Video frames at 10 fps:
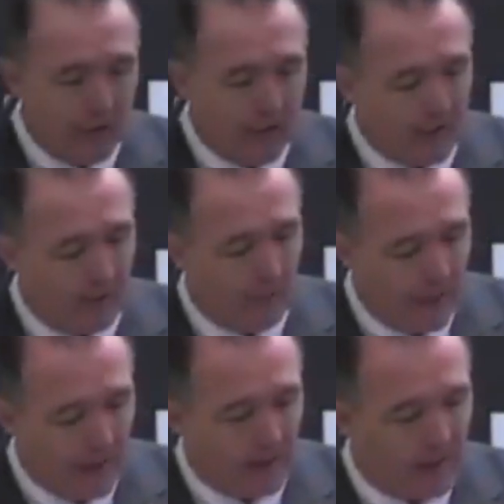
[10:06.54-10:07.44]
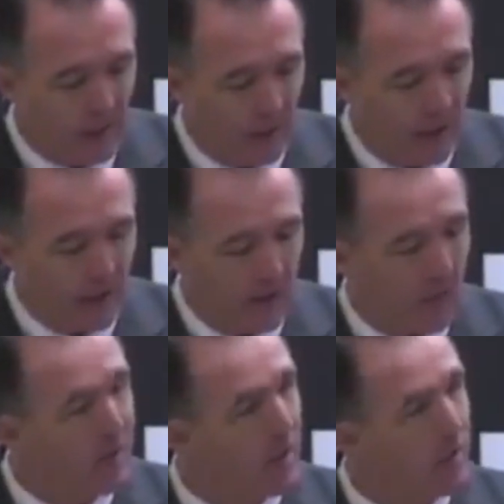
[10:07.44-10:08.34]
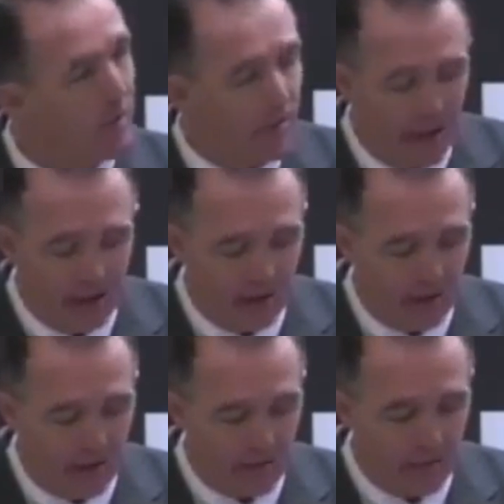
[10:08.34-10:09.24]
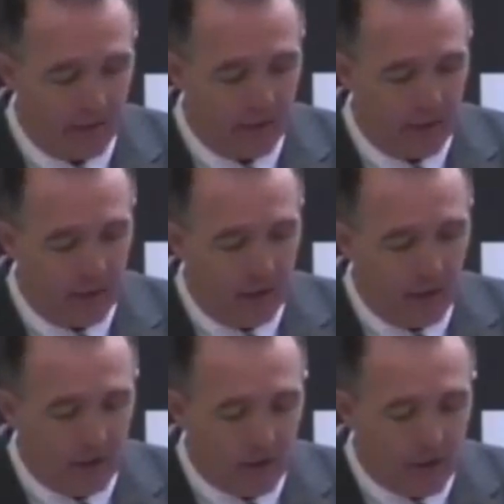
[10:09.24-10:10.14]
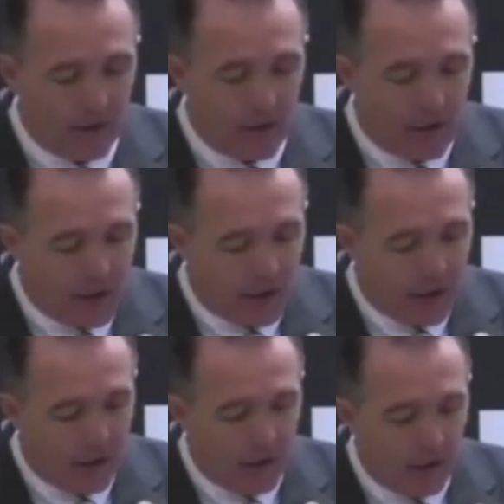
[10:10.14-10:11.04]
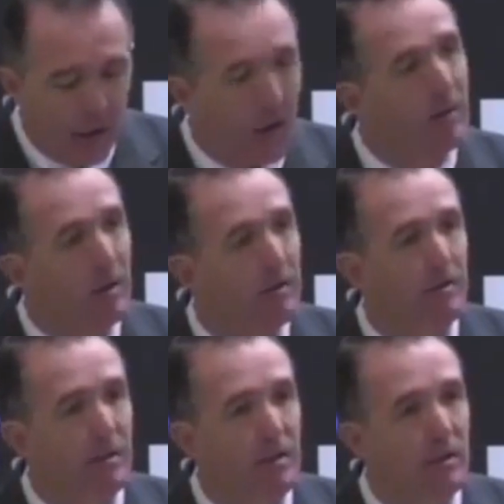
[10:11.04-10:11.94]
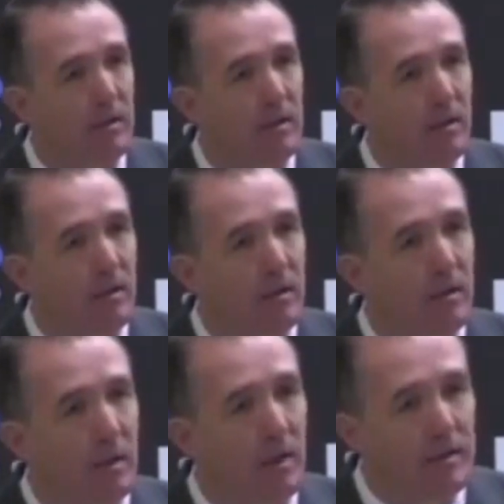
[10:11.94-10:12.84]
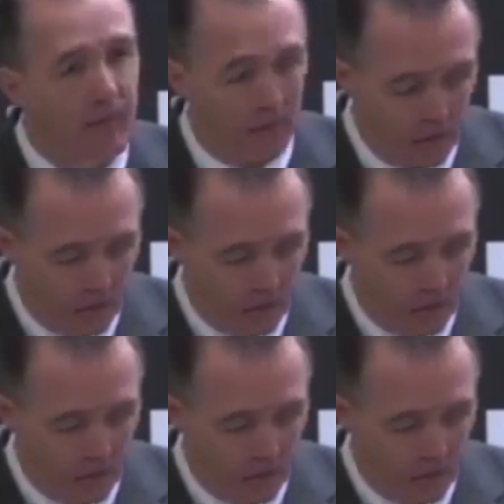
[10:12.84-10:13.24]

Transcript: act of madness away from a social cataclysm unlike anything our country has ever